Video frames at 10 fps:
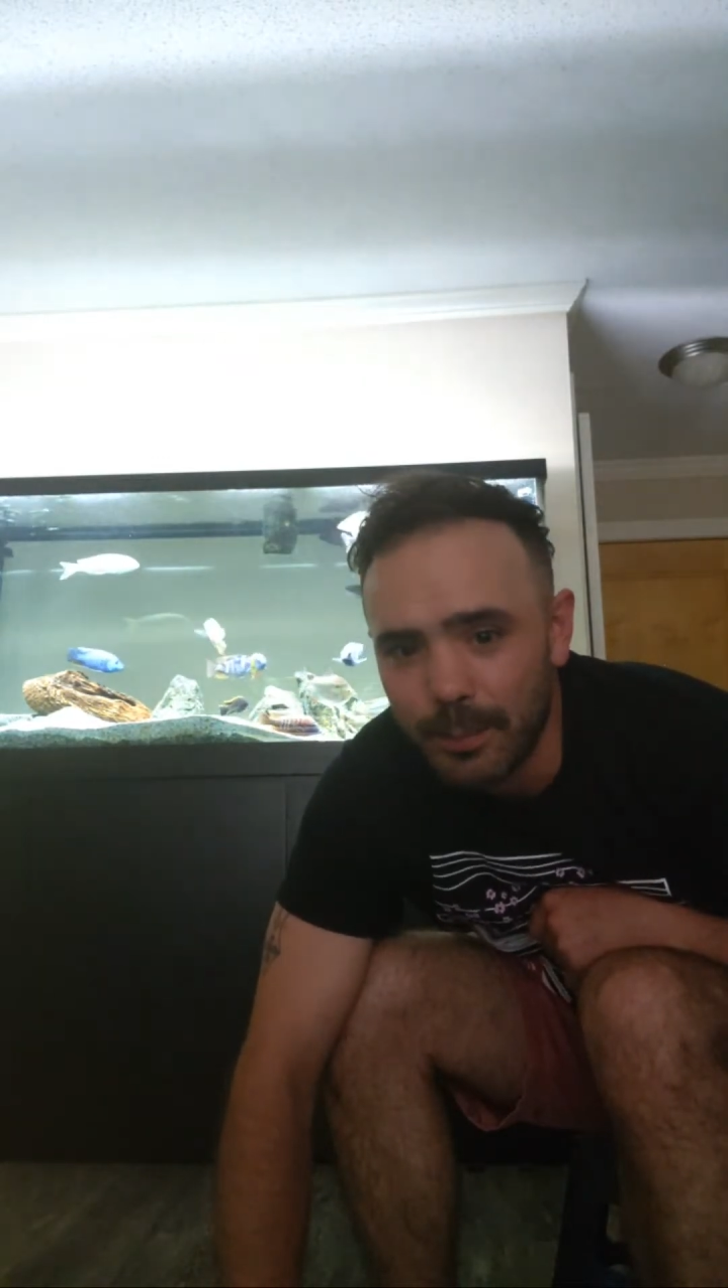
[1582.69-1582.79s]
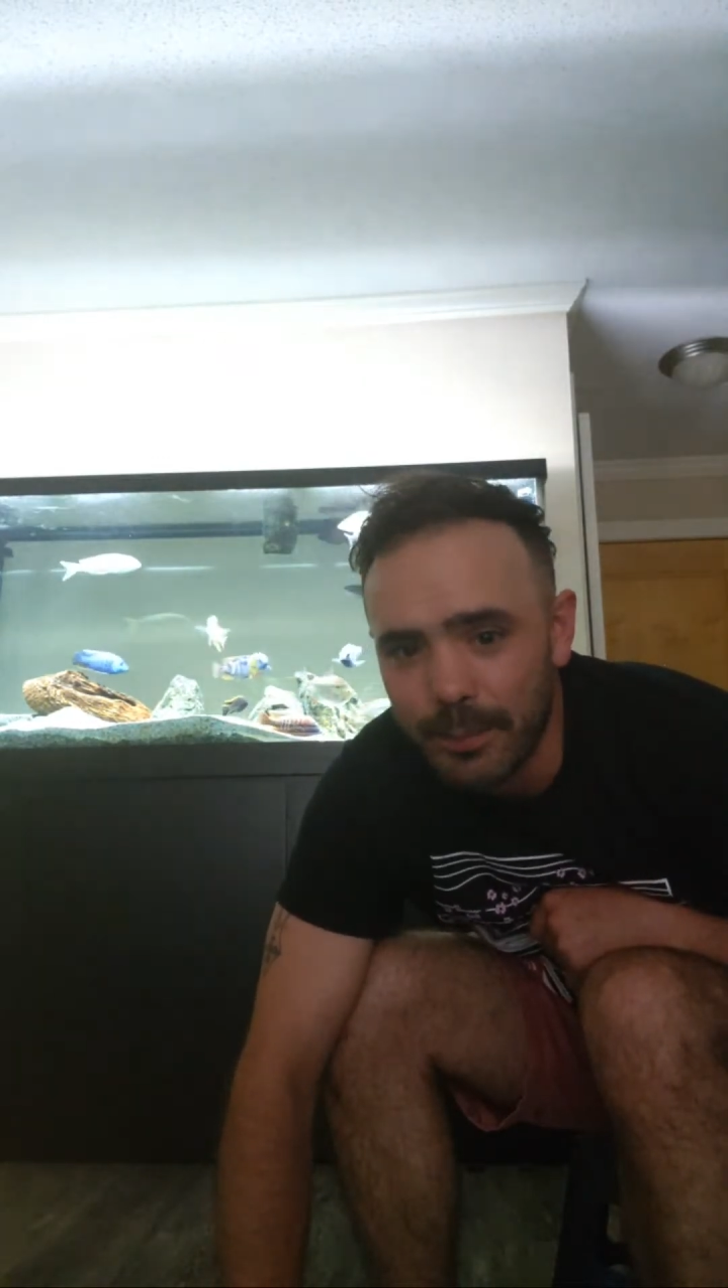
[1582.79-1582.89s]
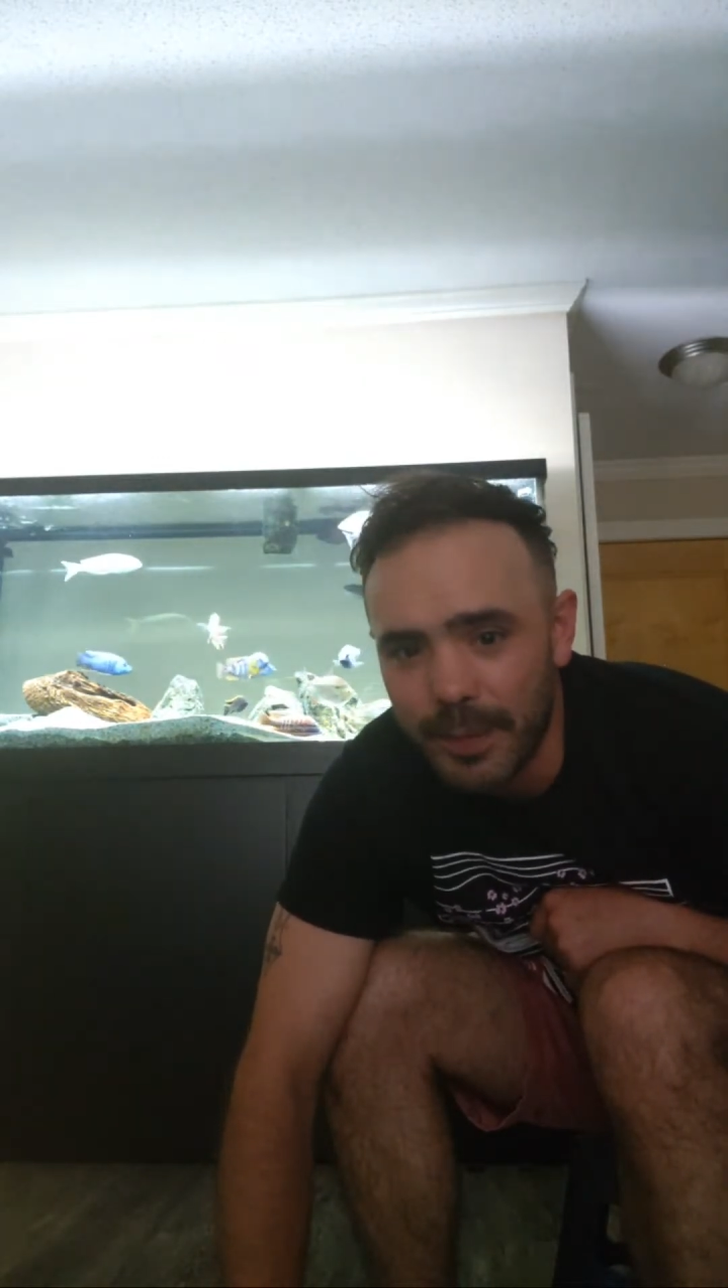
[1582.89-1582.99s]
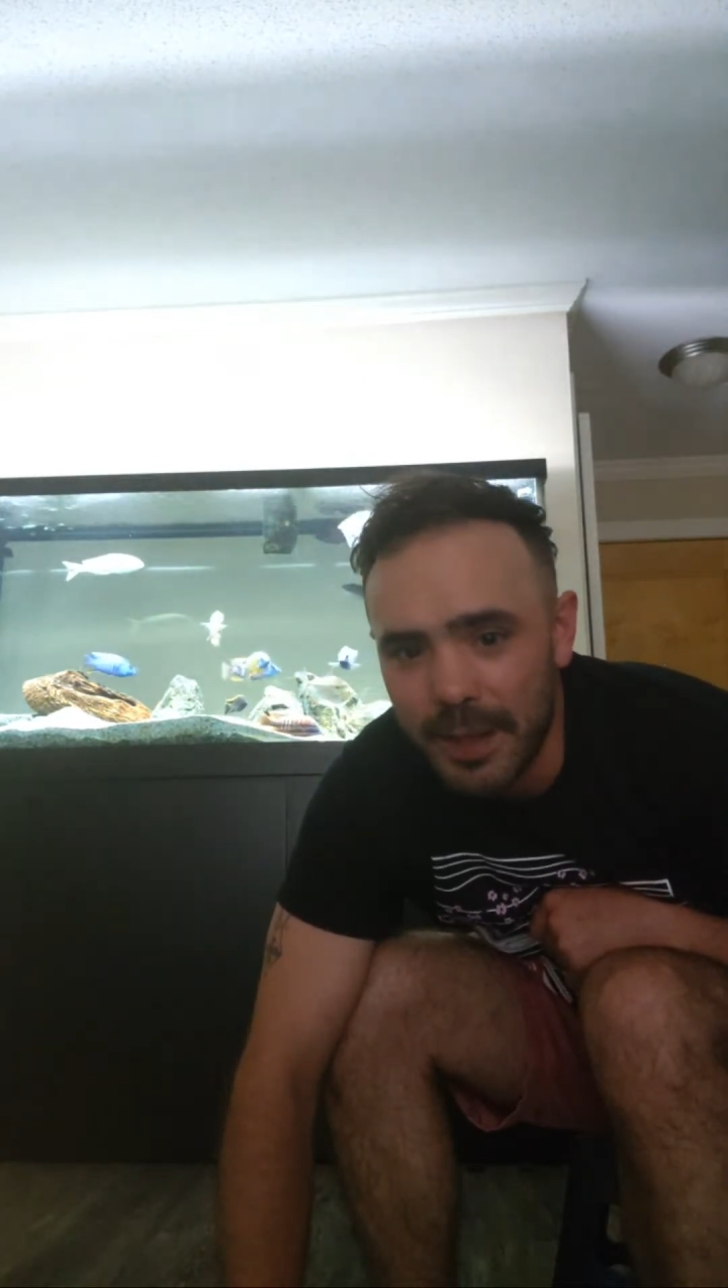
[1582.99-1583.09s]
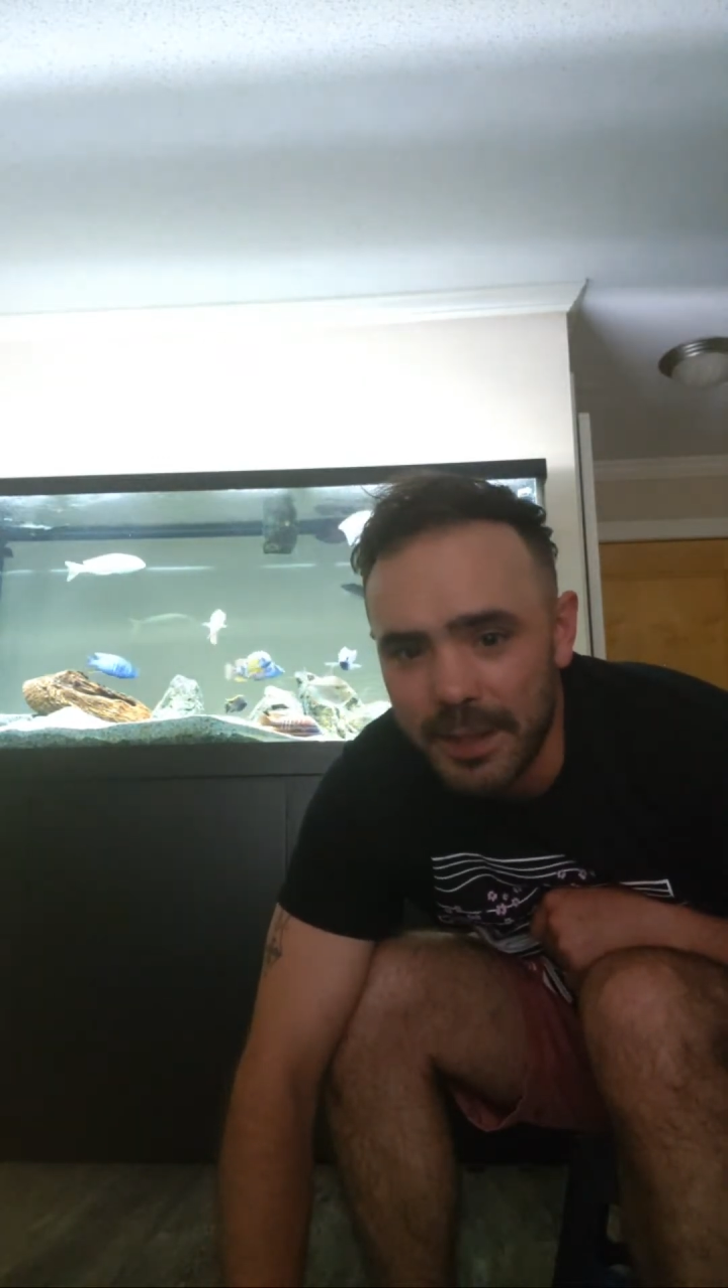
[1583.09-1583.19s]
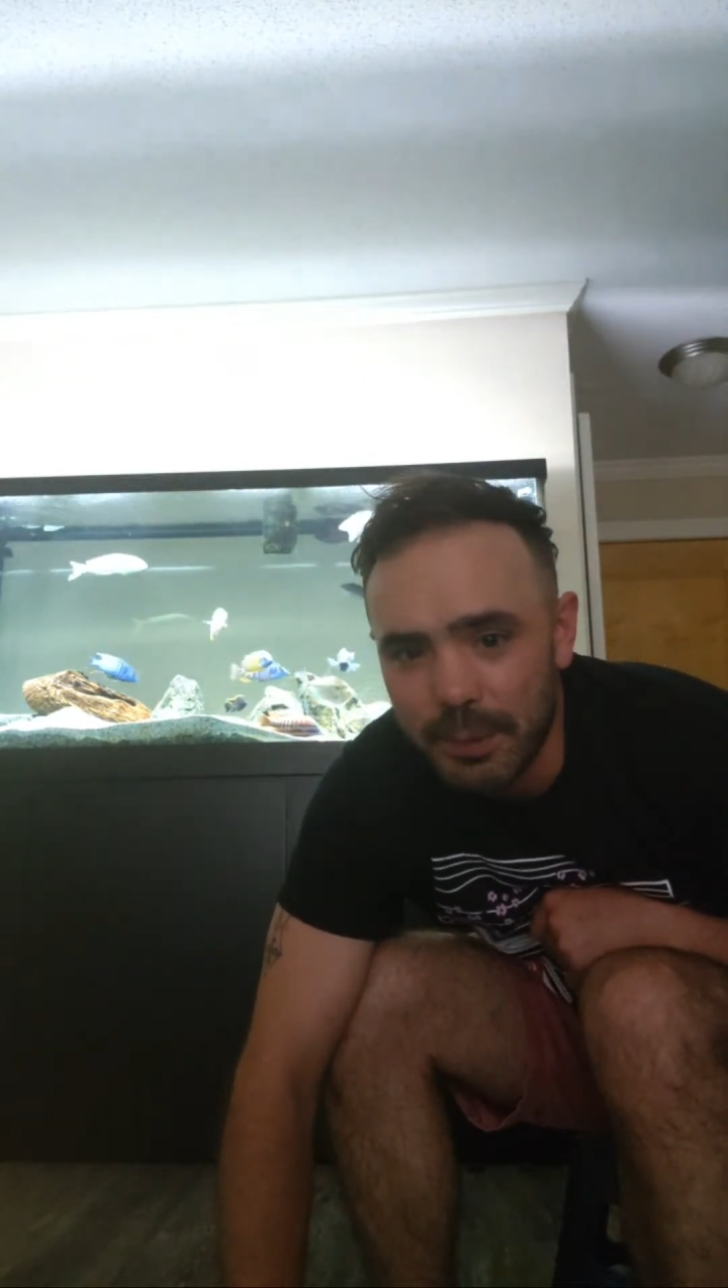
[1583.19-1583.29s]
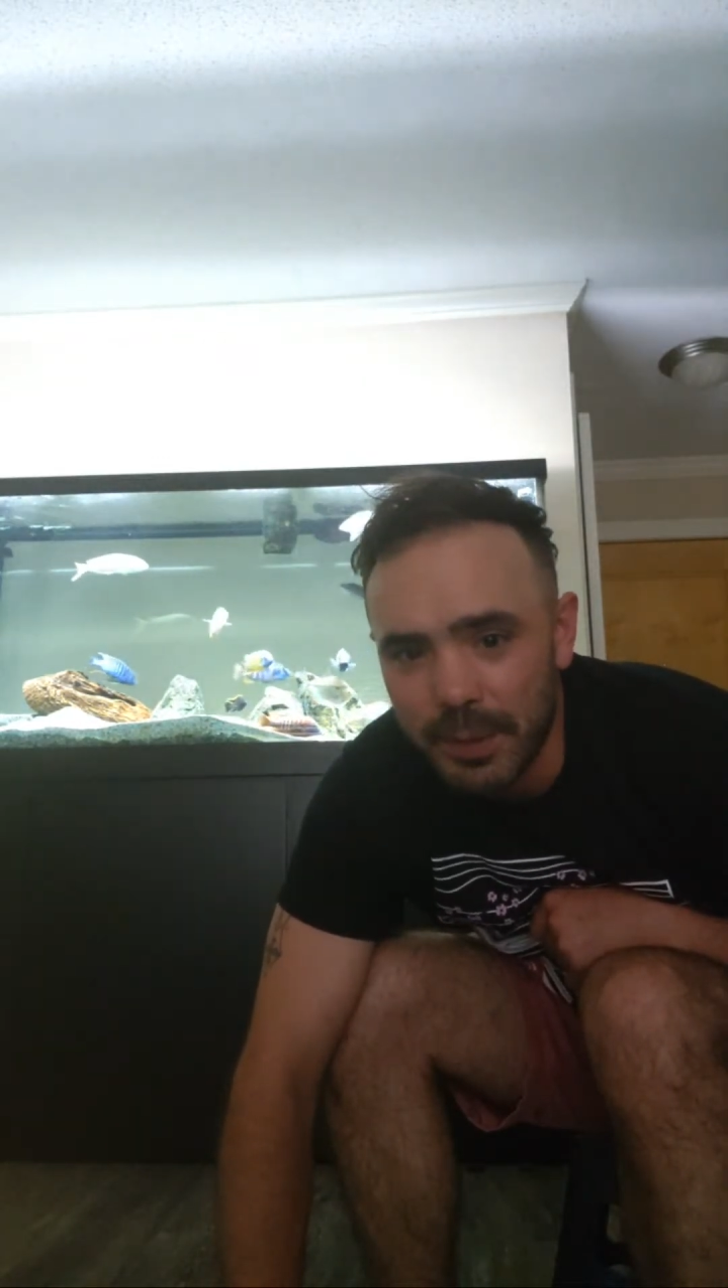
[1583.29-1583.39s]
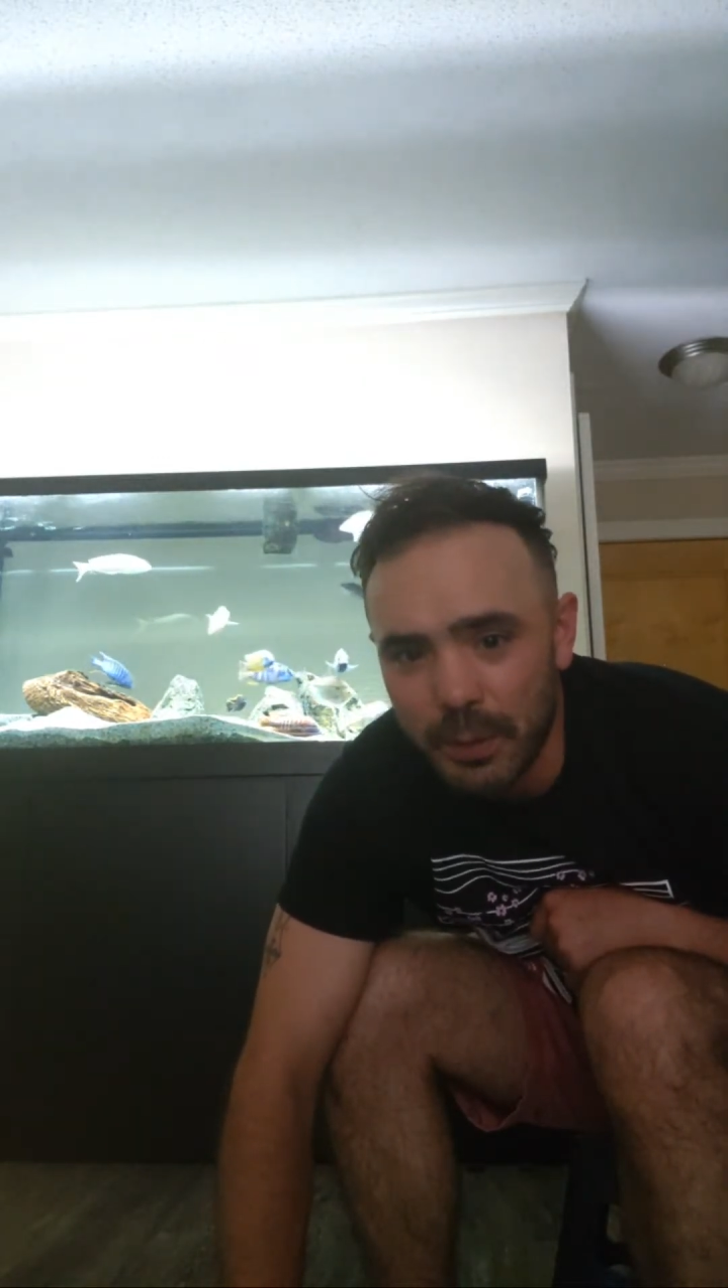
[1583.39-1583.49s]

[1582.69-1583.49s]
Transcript: That's pretty